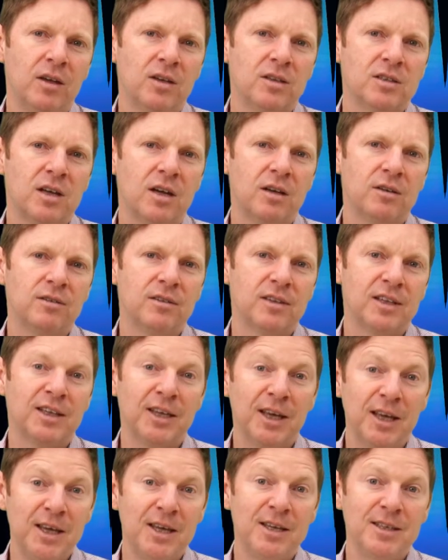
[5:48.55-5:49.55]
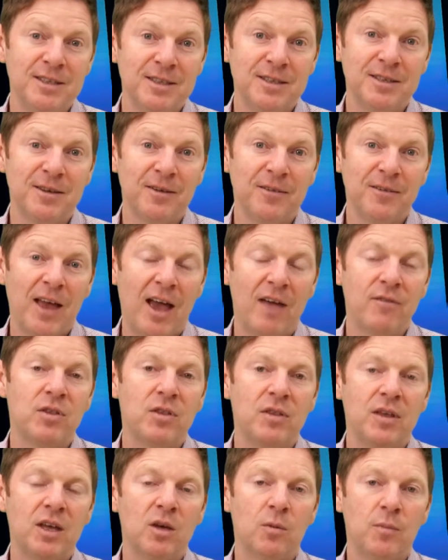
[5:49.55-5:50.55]
So the key is have a
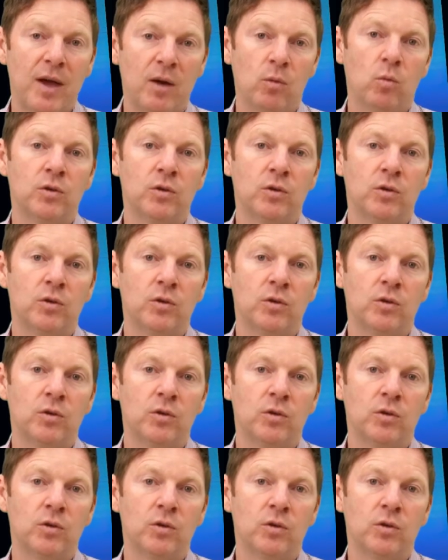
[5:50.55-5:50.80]
think about